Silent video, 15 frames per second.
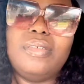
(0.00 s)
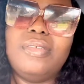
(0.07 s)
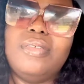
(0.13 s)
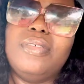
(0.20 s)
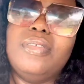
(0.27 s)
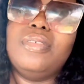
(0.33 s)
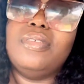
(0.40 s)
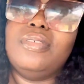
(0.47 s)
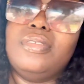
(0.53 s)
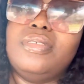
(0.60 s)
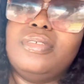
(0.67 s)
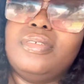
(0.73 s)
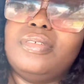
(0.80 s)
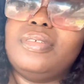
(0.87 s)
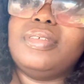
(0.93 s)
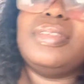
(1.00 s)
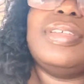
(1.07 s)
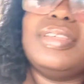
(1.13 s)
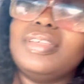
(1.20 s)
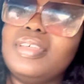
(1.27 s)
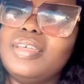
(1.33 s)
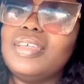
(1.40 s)
Do what you did,
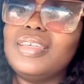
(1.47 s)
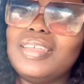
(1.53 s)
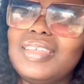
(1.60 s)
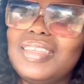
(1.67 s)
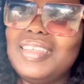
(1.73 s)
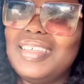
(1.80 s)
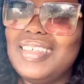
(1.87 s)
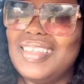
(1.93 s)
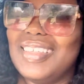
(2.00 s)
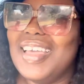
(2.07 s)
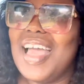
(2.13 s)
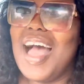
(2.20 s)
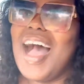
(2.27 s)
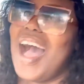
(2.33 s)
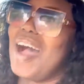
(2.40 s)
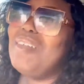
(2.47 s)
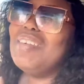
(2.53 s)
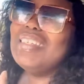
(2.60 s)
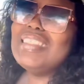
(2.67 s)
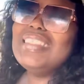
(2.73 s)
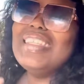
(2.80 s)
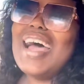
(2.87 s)
cause you was being dramatic as I
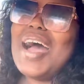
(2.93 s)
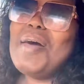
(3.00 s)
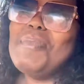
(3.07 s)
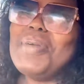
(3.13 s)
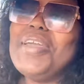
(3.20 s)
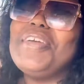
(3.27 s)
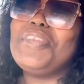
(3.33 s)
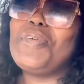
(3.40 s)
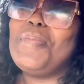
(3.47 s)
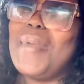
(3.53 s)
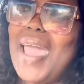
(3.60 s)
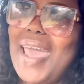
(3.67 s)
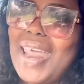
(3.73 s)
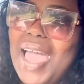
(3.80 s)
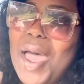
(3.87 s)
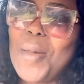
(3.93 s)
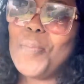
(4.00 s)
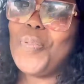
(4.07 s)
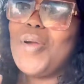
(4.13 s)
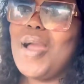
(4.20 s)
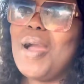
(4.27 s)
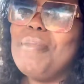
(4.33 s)
fuck. was not being dramatic.
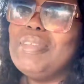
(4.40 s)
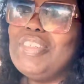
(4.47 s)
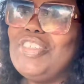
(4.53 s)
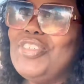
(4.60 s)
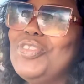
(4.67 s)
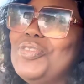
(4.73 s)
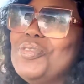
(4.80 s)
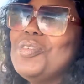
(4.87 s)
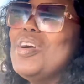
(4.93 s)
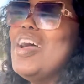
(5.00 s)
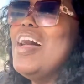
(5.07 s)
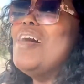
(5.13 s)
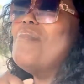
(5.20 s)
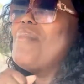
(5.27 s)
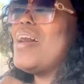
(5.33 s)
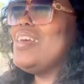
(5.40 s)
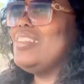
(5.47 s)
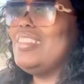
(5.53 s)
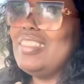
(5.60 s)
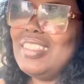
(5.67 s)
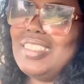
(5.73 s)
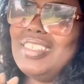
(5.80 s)
dramatic. I promise you. Dramatic. My
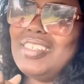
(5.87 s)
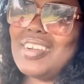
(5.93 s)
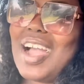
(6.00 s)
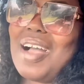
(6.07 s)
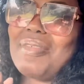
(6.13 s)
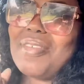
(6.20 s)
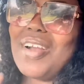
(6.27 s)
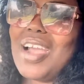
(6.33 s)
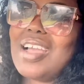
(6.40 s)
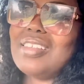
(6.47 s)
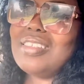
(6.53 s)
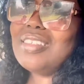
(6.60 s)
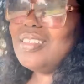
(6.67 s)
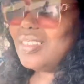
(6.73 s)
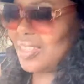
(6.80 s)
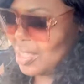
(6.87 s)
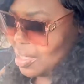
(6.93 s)
sister drive crazy.